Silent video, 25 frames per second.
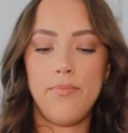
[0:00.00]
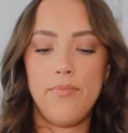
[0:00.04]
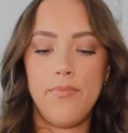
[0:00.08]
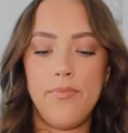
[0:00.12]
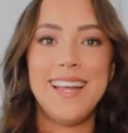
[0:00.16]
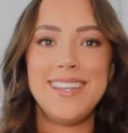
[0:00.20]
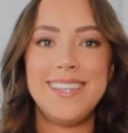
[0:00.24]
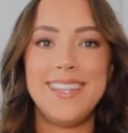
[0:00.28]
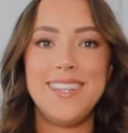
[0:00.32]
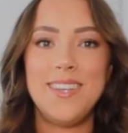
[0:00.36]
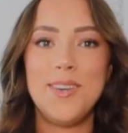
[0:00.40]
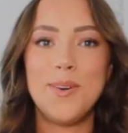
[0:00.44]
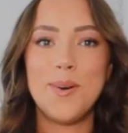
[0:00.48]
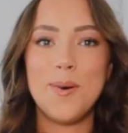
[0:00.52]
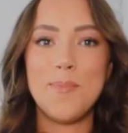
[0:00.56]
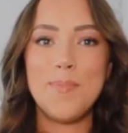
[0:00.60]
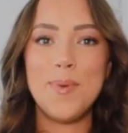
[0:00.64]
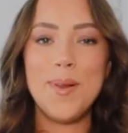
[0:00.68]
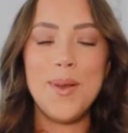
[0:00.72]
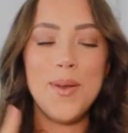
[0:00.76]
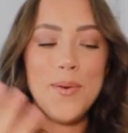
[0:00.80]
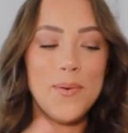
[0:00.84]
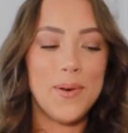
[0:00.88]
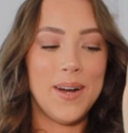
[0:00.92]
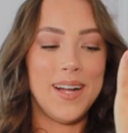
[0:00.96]
And then you've got
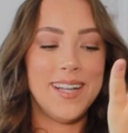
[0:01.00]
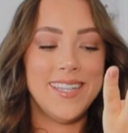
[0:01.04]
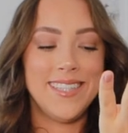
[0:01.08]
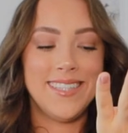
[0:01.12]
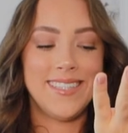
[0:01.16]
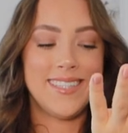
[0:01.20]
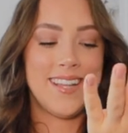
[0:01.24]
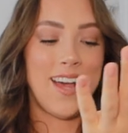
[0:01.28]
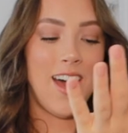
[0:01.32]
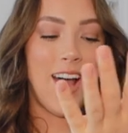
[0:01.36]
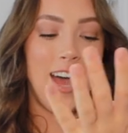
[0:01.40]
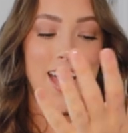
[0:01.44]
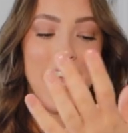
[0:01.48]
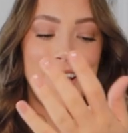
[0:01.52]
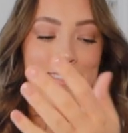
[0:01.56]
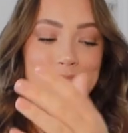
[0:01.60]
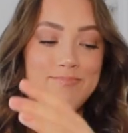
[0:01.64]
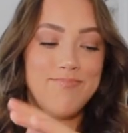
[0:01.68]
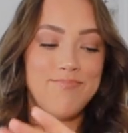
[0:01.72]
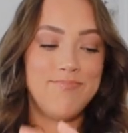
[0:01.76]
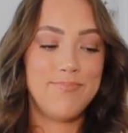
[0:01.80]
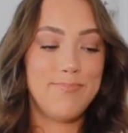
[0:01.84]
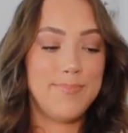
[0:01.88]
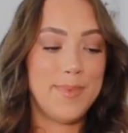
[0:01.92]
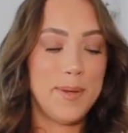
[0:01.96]
blue ones.
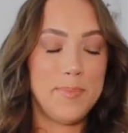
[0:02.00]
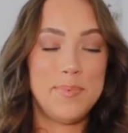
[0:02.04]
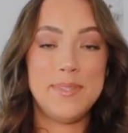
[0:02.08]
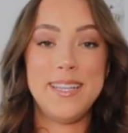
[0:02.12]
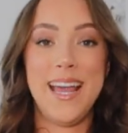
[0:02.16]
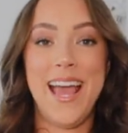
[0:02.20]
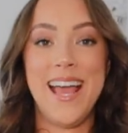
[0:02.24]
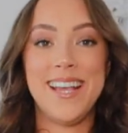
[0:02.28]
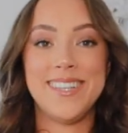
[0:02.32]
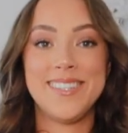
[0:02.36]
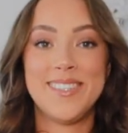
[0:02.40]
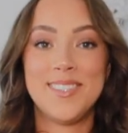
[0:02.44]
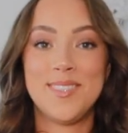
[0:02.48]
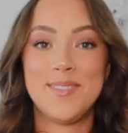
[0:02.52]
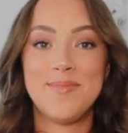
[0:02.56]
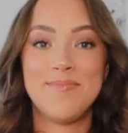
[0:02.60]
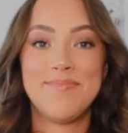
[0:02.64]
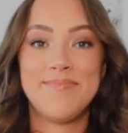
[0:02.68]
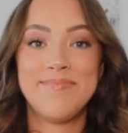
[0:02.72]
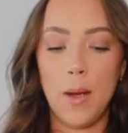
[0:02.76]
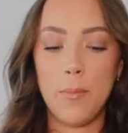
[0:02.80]
I'm obsessed.